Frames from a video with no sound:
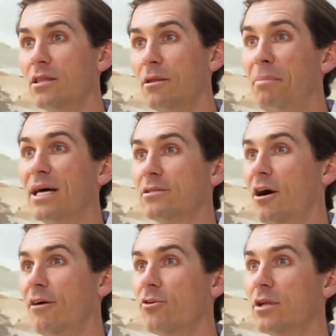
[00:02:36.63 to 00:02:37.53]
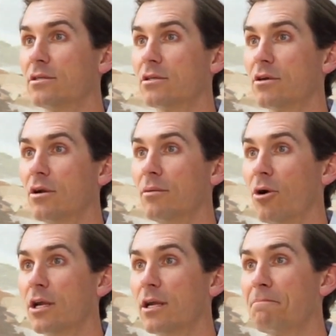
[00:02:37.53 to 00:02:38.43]
the best offer in this current
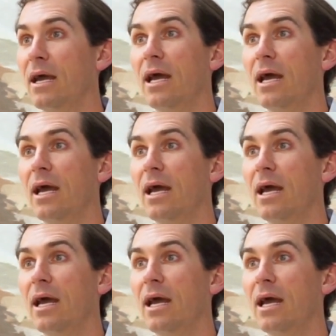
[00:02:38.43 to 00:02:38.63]
market.